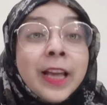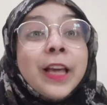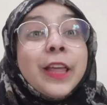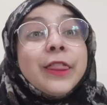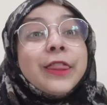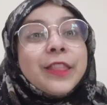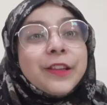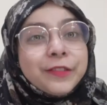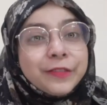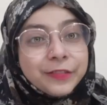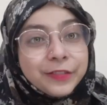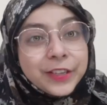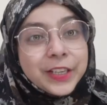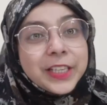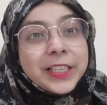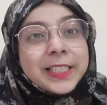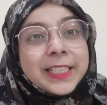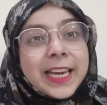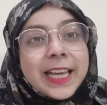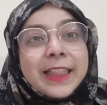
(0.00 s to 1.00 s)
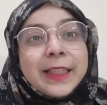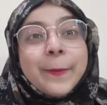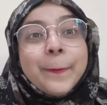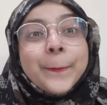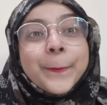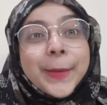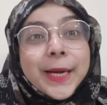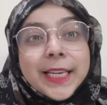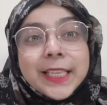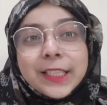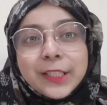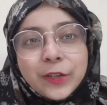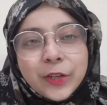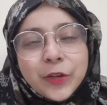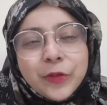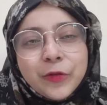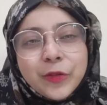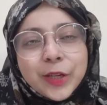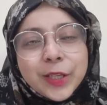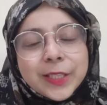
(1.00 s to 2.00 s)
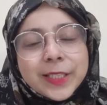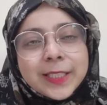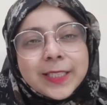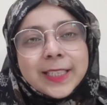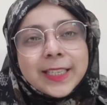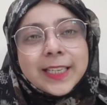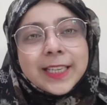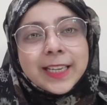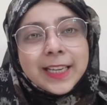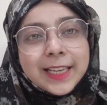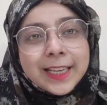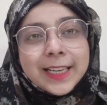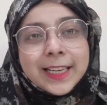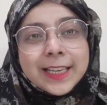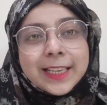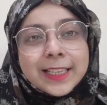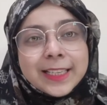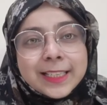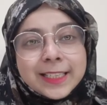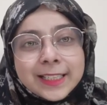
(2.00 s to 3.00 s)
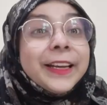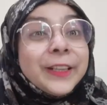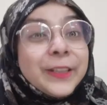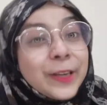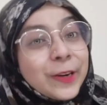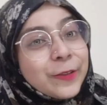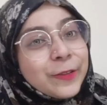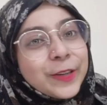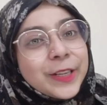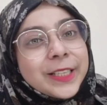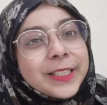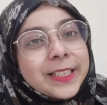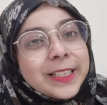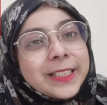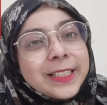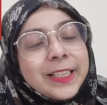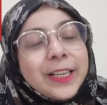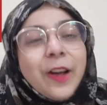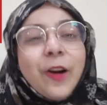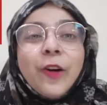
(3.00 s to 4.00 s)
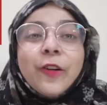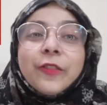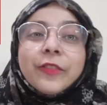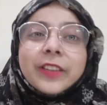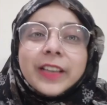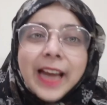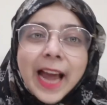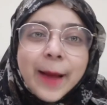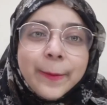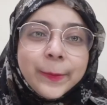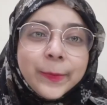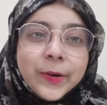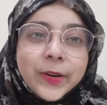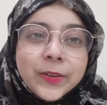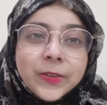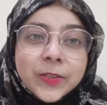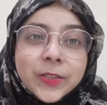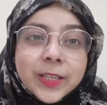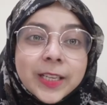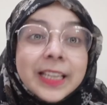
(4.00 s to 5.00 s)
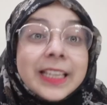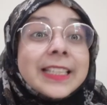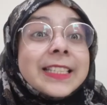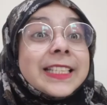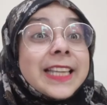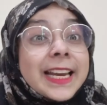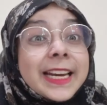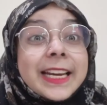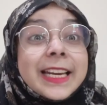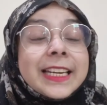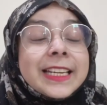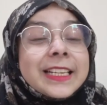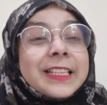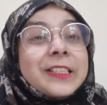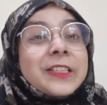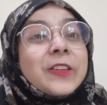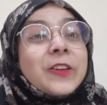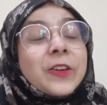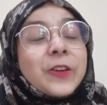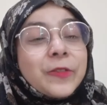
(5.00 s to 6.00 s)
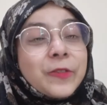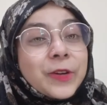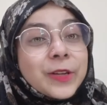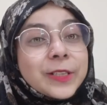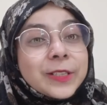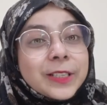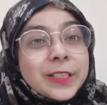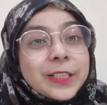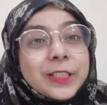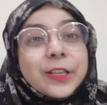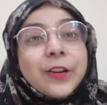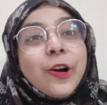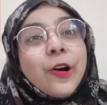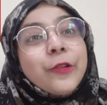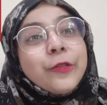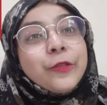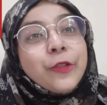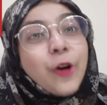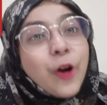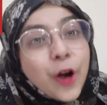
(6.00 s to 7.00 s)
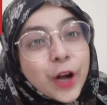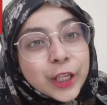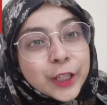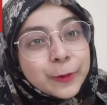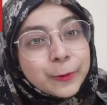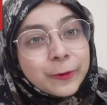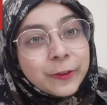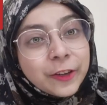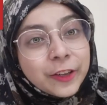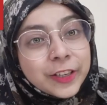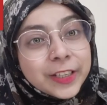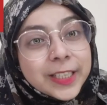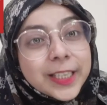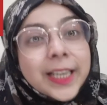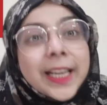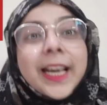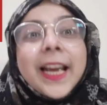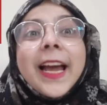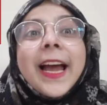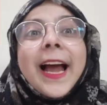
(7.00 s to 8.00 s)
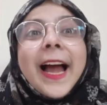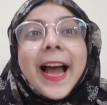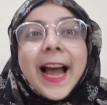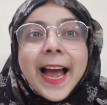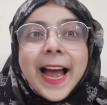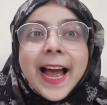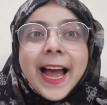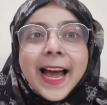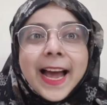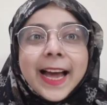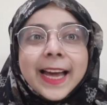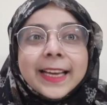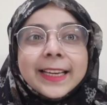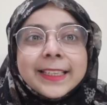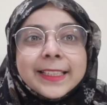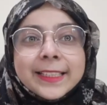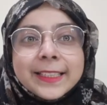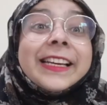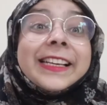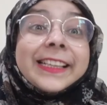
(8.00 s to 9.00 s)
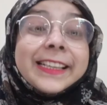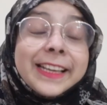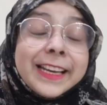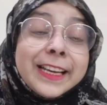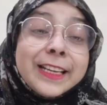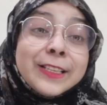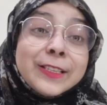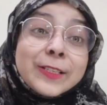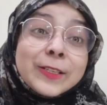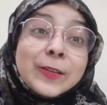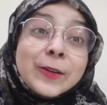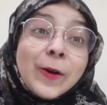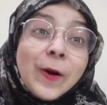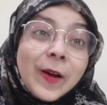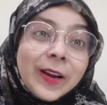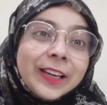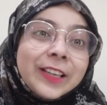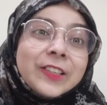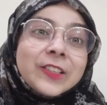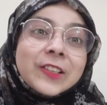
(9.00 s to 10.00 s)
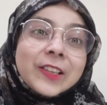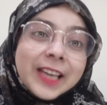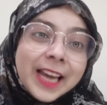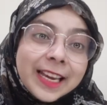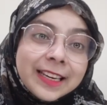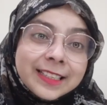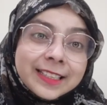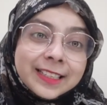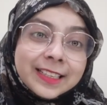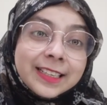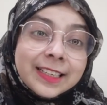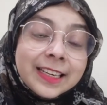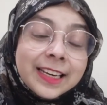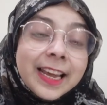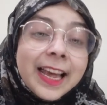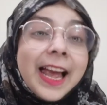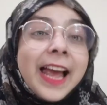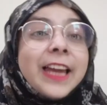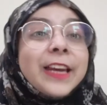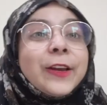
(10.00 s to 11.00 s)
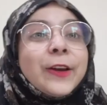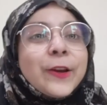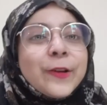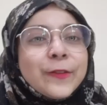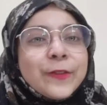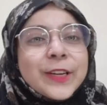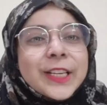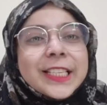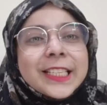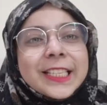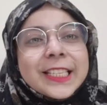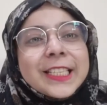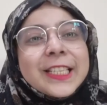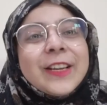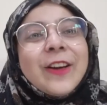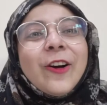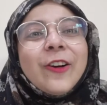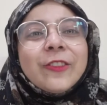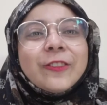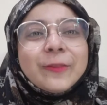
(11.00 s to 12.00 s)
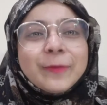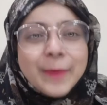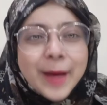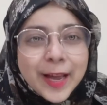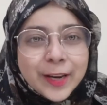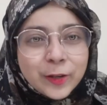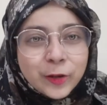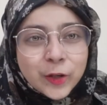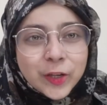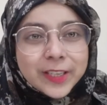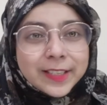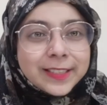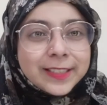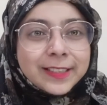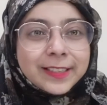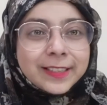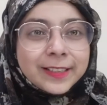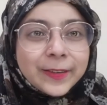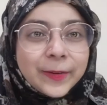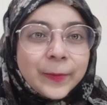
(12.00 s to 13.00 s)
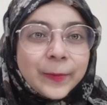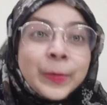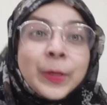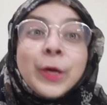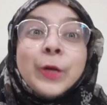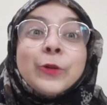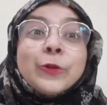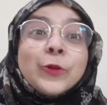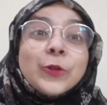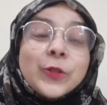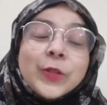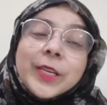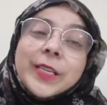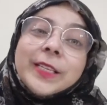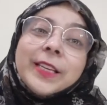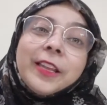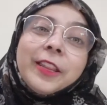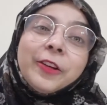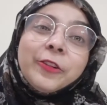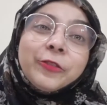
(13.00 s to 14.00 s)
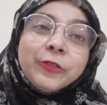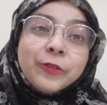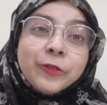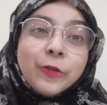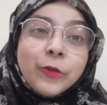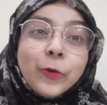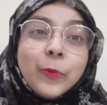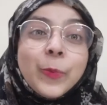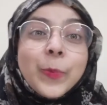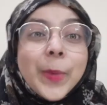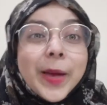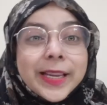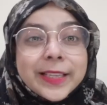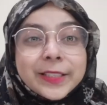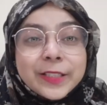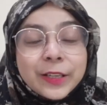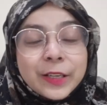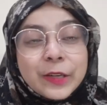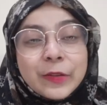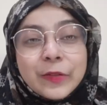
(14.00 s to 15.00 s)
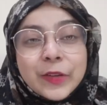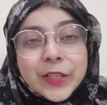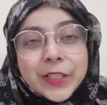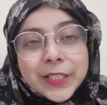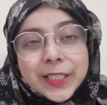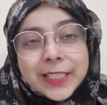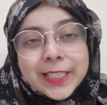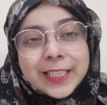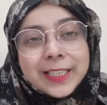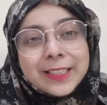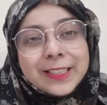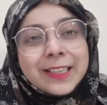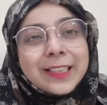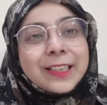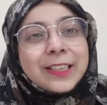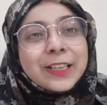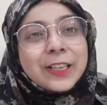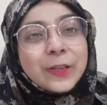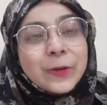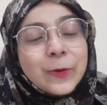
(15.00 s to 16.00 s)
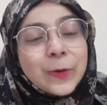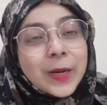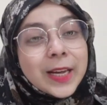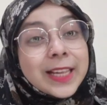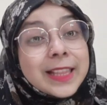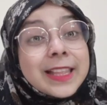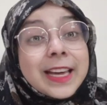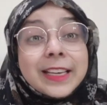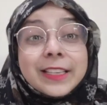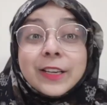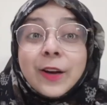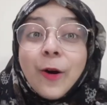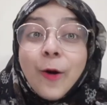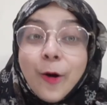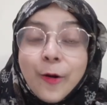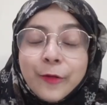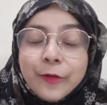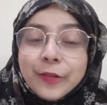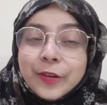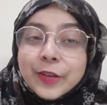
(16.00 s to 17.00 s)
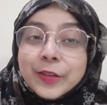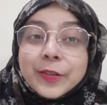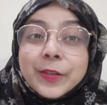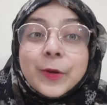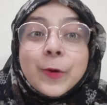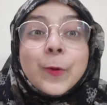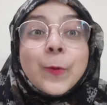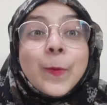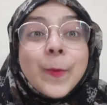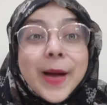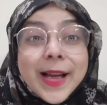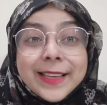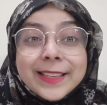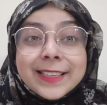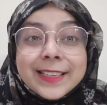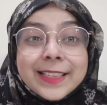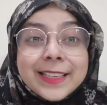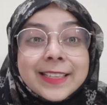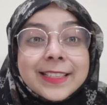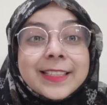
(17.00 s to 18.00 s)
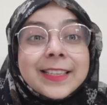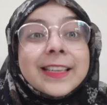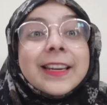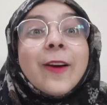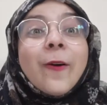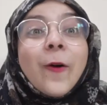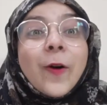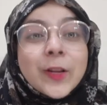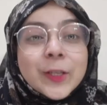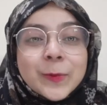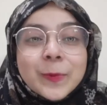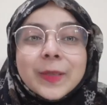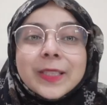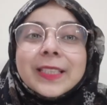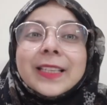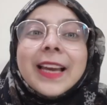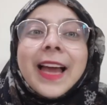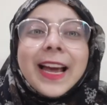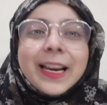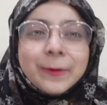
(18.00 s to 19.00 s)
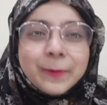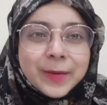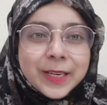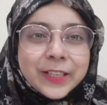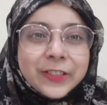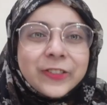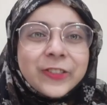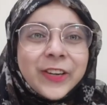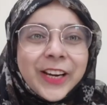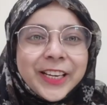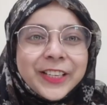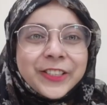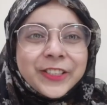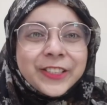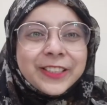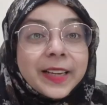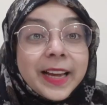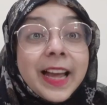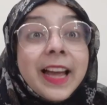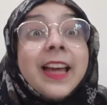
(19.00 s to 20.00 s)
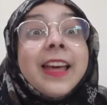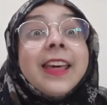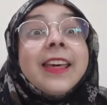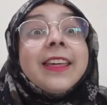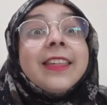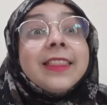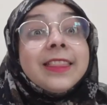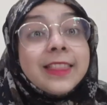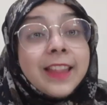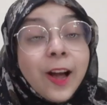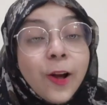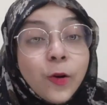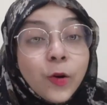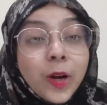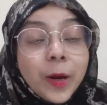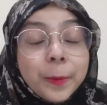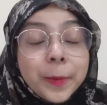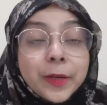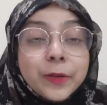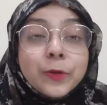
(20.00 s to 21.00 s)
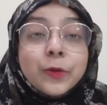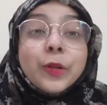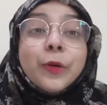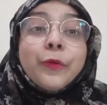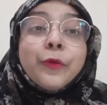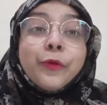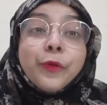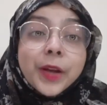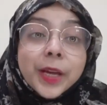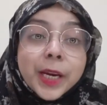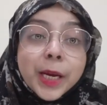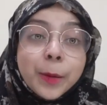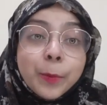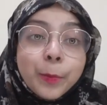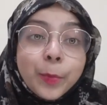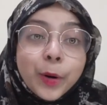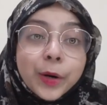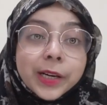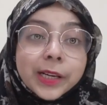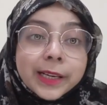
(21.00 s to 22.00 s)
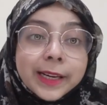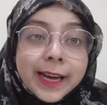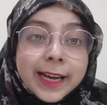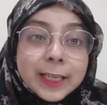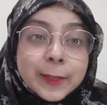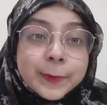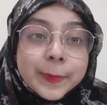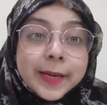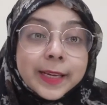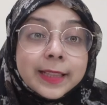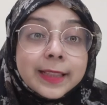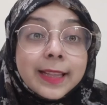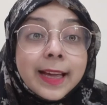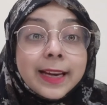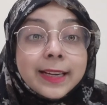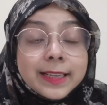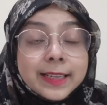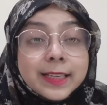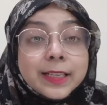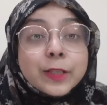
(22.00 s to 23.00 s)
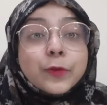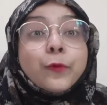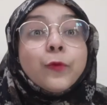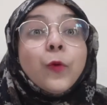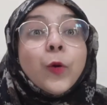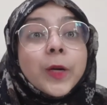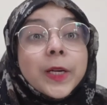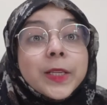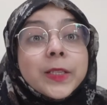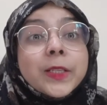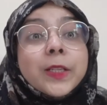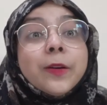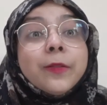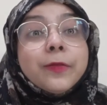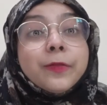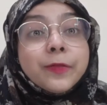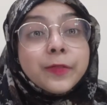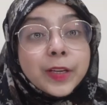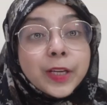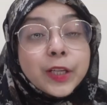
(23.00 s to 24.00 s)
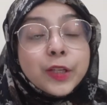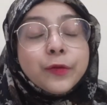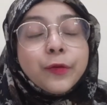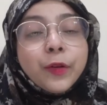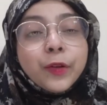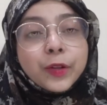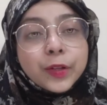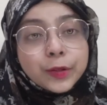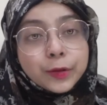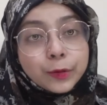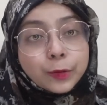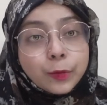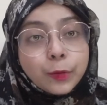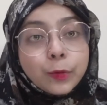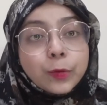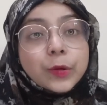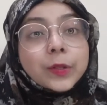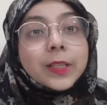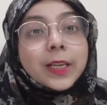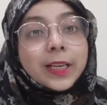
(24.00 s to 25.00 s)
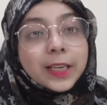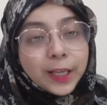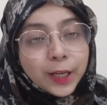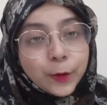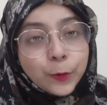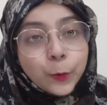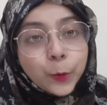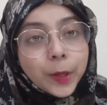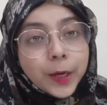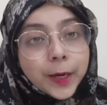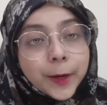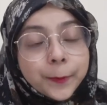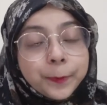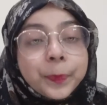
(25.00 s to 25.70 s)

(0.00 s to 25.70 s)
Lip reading: The first and the best university is University of Cambridge, second is University of Oxford, and King's College London, and University of Manchester. So these are the four best universities in UK that offers you Masters in Hospital Administration. Now coming to the very important aspect, that is, what is the fees for this course in UK?